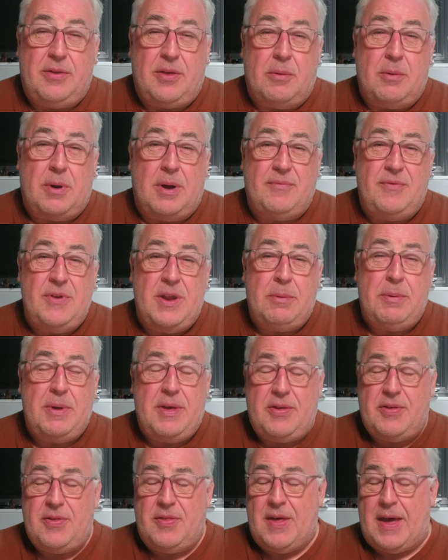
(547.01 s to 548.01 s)
So I've
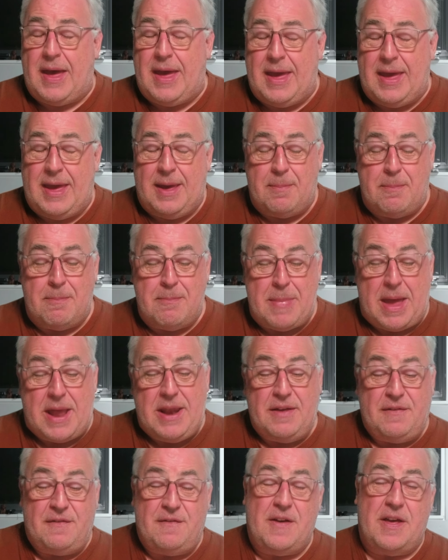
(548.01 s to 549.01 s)
noticed that it
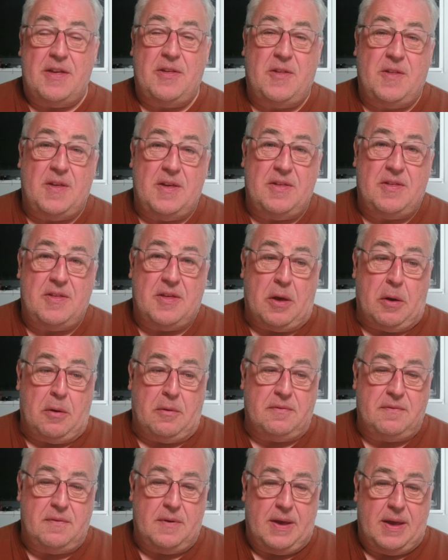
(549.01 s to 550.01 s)
manifests
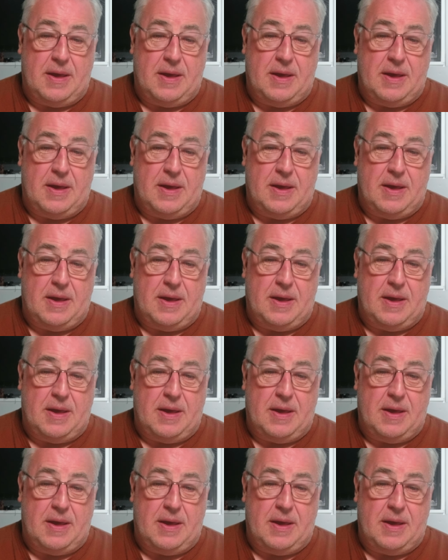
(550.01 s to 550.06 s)
itself